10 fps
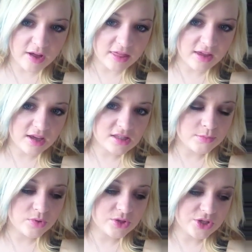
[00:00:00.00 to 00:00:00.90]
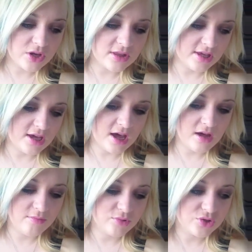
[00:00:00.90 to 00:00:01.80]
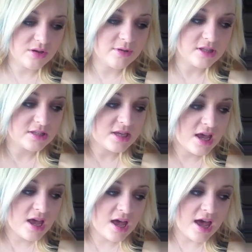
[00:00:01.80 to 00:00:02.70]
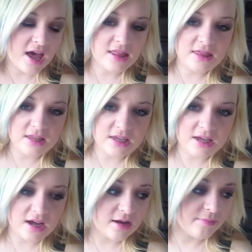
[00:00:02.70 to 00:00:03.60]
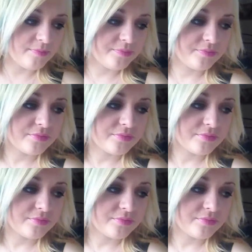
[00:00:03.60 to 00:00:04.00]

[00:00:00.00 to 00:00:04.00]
I think it's more so the um, treatments and the um,